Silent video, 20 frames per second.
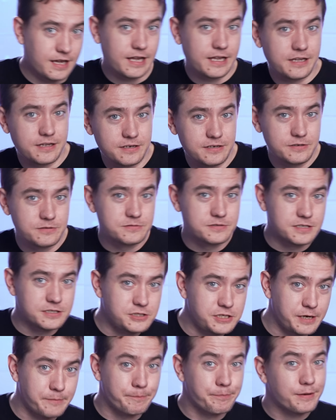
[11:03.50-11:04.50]
I could use a
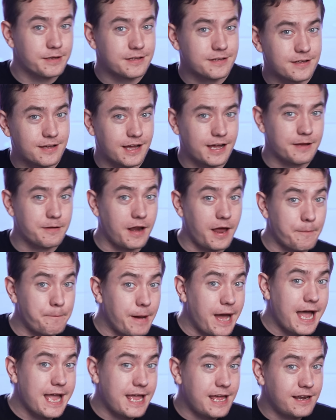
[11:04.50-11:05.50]
chip. I, I
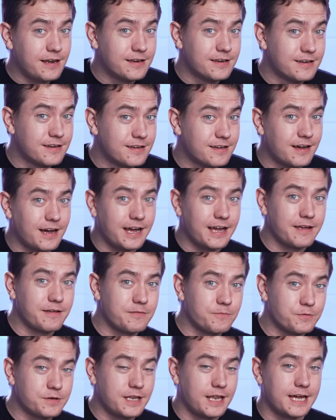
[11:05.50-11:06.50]
buy it. I
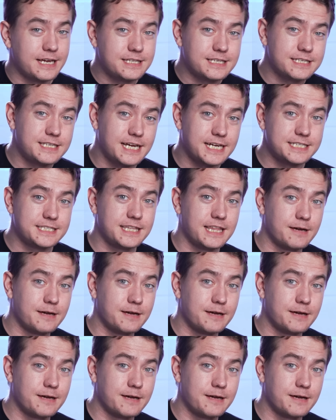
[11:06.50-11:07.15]
would like to test